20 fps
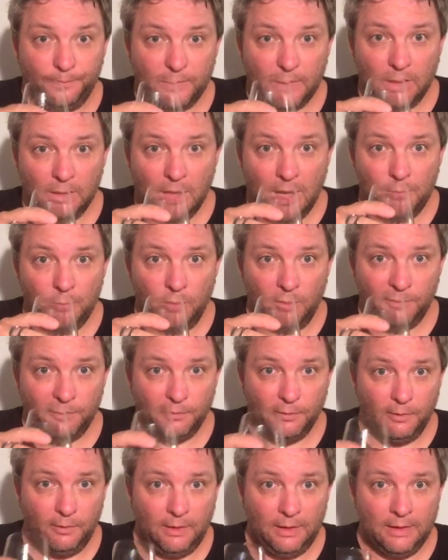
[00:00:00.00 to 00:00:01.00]
A lot more
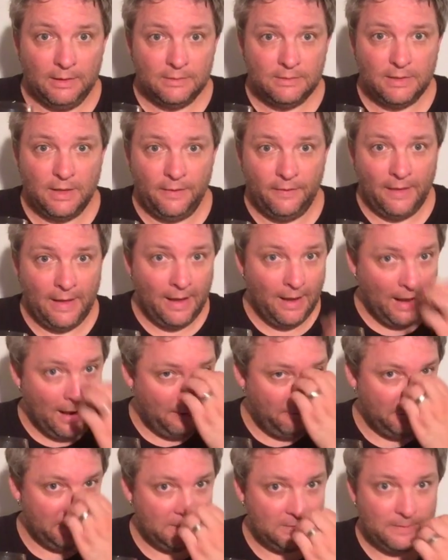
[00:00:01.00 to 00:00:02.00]
fruitiness, and that
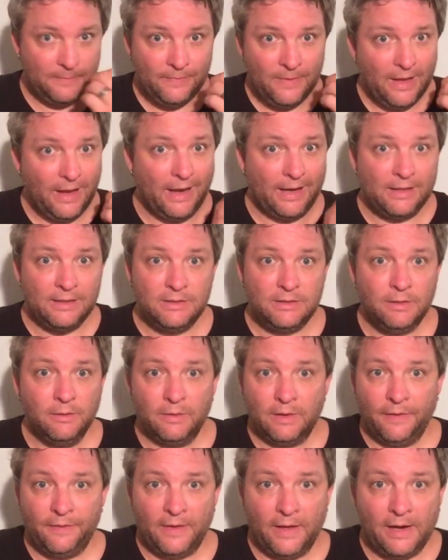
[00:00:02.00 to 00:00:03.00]
iris. I can still
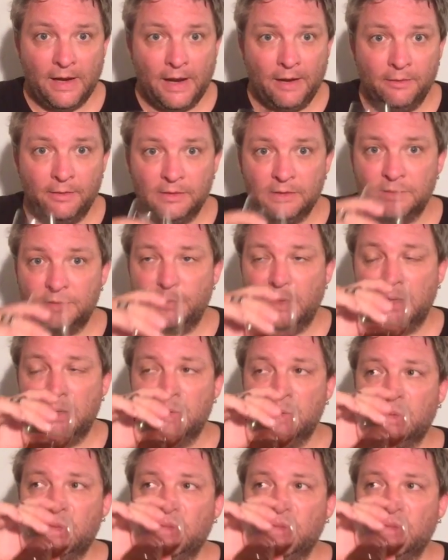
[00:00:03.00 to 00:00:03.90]
get that iris smell.